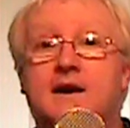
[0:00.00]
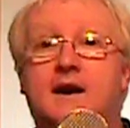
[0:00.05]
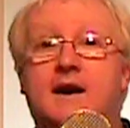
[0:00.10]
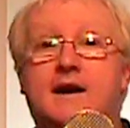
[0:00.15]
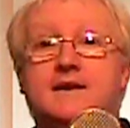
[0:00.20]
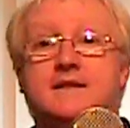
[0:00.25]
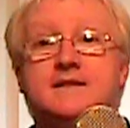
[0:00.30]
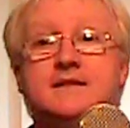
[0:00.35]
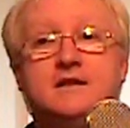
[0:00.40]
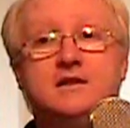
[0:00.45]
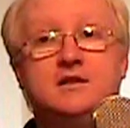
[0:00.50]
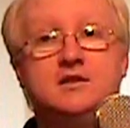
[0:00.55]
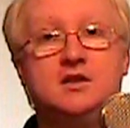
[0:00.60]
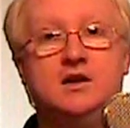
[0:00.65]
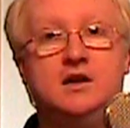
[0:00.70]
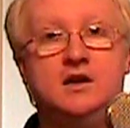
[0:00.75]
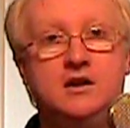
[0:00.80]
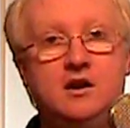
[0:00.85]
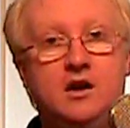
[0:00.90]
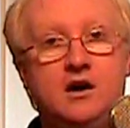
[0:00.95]
I searched
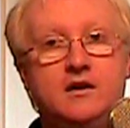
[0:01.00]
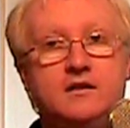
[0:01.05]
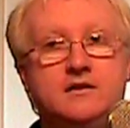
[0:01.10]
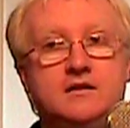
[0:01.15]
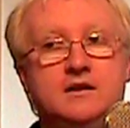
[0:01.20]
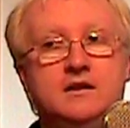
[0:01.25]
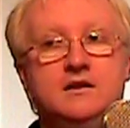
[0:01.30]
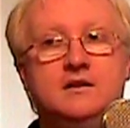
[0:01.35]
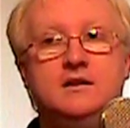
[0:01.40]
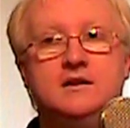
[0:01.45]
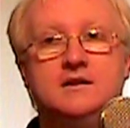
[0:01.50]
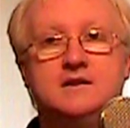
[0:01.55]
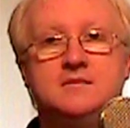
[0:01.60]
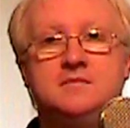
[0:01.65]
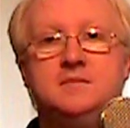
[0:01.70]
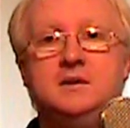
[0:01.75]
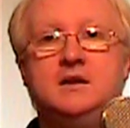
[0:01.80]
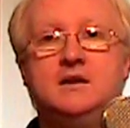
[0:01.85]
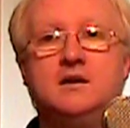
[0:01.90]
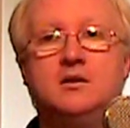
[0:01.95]
a lot in the
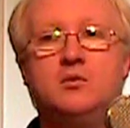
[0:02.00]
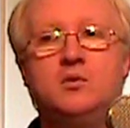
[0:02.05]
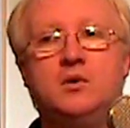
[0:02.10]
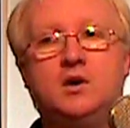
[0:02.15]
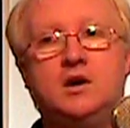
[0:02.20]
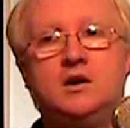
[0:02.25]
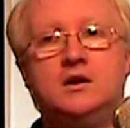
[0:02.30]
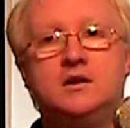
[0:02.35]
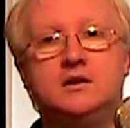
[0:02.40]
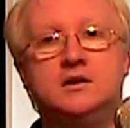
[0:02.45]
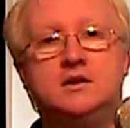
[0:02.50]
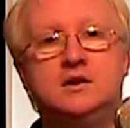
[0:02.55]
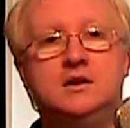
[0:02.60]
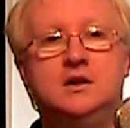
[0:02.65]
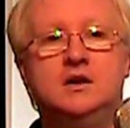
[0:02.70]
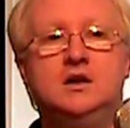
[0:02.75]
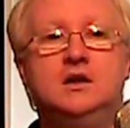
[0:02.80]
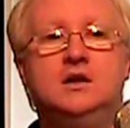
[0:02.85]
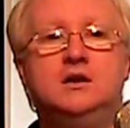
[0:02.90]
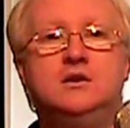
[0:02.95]
speaker world
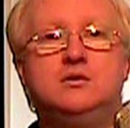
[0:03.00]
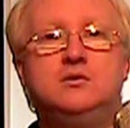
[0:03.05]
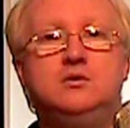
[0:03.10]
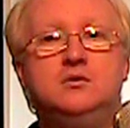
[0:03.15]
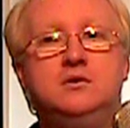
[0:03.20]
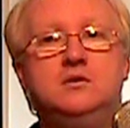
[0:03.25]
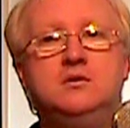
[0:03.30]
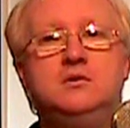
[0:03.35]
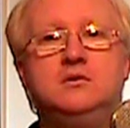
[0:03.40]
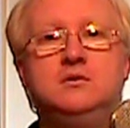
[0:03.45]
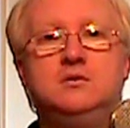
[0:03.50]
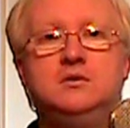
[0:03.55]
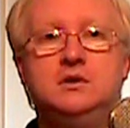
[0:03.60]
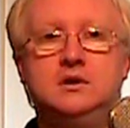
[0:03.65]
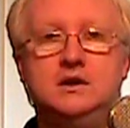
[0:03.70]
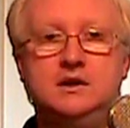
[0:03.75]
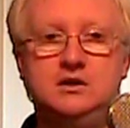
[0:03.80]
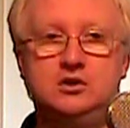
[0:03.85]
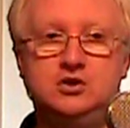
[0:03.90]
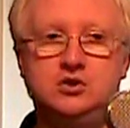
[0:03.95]

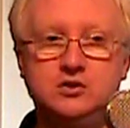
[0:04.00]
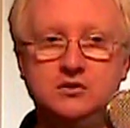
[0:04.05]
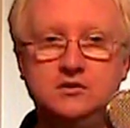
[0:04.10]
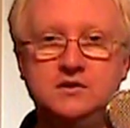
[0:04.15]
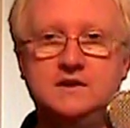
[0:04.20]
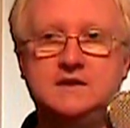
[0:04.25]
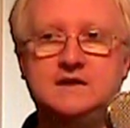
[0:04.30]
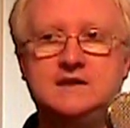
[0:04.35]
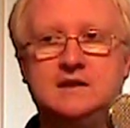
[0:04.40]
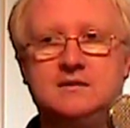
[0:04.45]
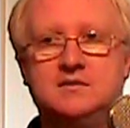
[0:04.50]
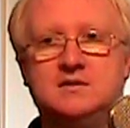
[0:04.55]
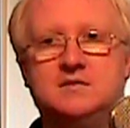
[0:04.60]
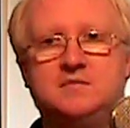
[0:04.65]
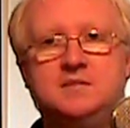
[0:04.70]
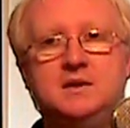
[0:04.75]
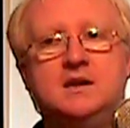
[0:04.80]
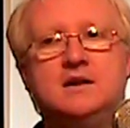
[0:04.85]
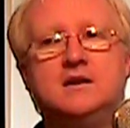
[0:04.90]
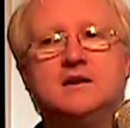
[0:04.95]
to choose some
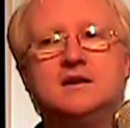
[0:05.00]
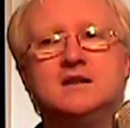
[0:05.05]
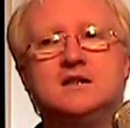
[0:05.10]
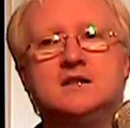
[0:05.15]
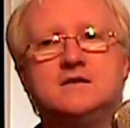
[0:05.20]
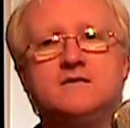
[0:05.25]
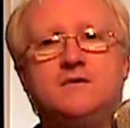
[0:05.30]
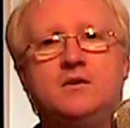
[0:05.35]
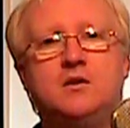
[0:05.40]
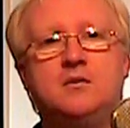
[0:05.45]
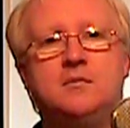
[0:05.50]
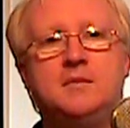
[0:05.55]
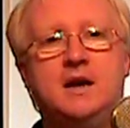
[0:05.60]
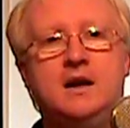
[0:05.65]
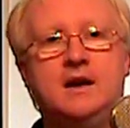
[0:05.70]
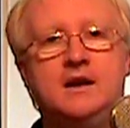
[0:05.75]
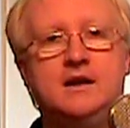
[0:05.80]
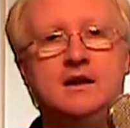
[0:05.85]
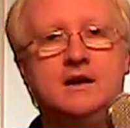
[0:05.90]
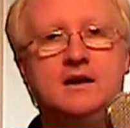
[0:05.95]
speakers for
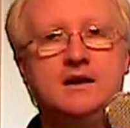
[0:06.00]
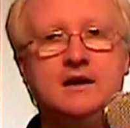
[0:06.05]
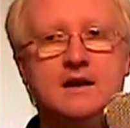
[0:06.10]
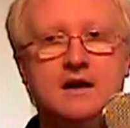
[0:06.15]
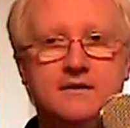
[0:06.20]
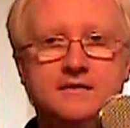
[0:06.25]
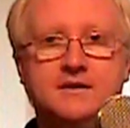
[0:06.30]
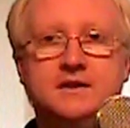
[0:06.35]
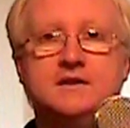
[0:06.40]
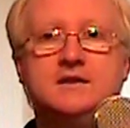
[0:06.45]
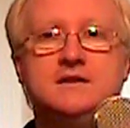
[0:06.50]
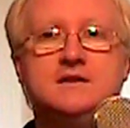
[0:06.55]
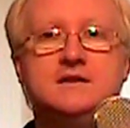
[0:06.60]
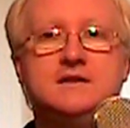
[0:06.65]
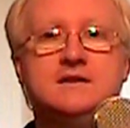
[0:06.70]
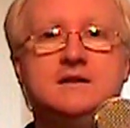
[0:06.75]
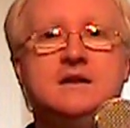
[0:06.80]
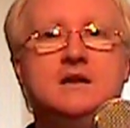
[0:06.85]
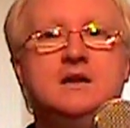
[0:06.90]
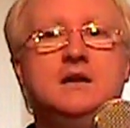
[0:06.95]
my
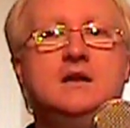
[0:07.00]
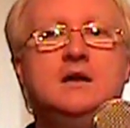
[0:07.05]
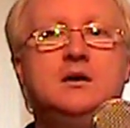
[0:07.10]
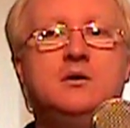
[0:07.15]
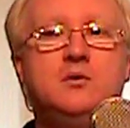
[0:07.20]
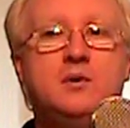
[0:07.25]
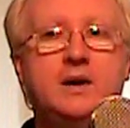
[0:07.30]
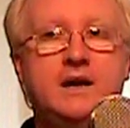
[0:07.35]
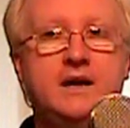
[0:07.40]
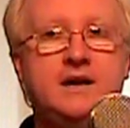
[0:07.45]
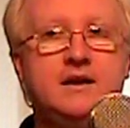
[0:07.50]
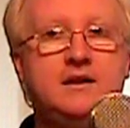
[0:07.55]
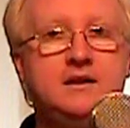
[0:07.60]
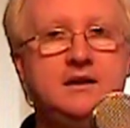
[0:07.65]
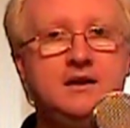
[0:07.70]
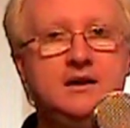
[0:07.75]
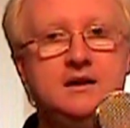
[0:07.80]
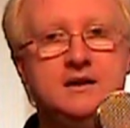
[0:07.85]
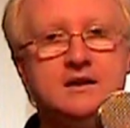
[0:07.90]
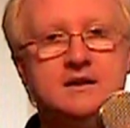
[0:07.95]
events,
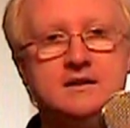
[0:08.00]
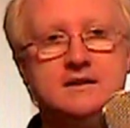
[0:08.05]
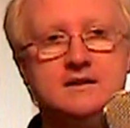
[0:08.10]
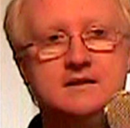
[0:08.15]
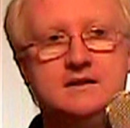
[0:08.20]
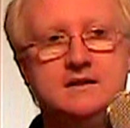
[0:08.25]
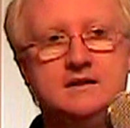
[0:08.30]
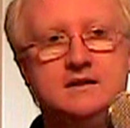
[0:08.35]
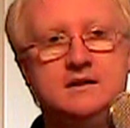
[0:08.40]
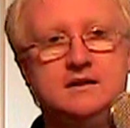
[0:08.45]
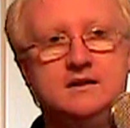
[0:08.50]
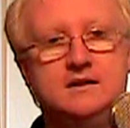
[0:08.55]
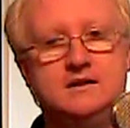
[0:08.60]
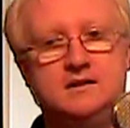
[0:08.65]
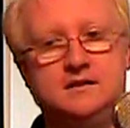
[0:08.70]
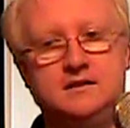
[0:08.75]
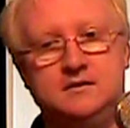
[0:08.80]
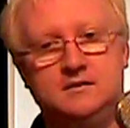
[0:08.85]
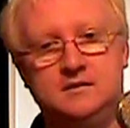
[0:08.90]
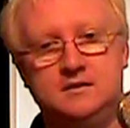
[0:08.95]
weddings,
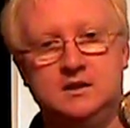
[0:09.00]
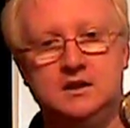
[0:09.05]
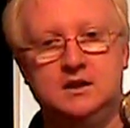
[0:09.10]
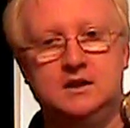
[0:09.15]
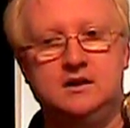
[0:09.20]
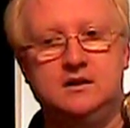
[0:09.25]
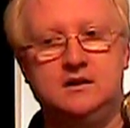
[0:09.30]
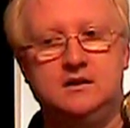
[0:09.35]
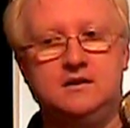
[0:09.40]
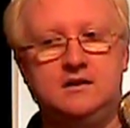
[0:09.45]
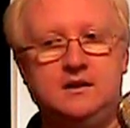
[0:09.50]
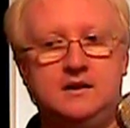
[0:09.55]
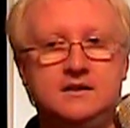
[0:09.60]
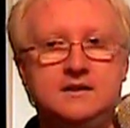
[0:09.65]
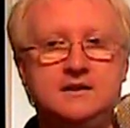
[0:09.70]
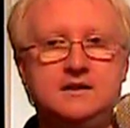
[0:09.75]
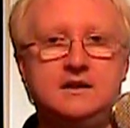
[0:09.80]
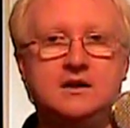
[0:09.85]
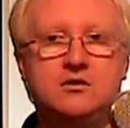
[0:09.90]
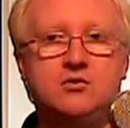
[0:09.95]

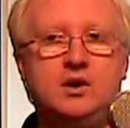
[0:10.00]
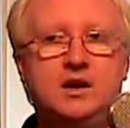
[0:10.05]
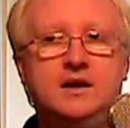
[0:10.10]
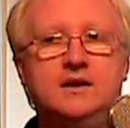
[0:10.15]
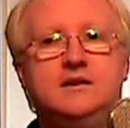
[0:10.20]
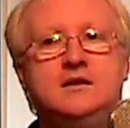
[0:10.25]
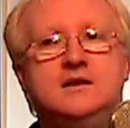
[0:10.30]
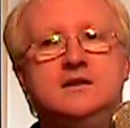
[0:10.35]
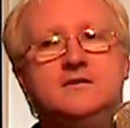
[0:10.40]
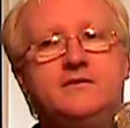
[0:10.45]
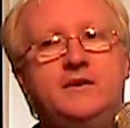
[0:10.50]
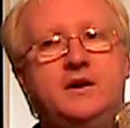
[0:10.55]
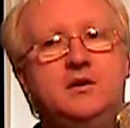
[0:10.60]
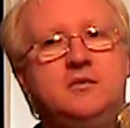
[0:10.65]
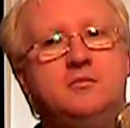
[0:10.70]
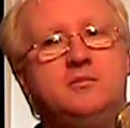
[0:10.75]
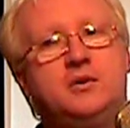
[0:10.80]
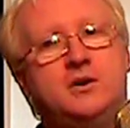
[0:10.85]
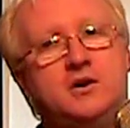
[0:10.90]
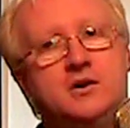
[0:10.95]
and the quality is very
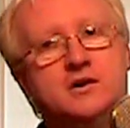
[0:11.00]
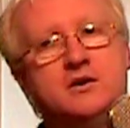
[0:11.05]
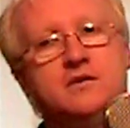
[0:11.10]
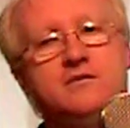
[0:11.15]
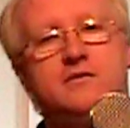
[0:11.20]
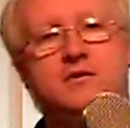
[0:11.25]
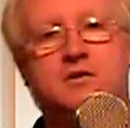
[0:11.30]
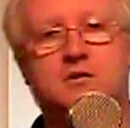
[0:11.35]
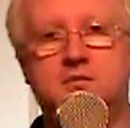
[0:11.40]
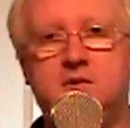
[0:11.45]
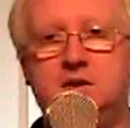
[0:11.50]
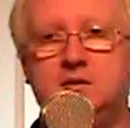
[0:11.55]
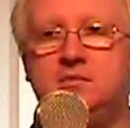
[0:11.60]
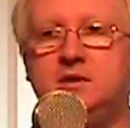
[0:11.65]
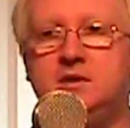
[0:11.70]
important for me,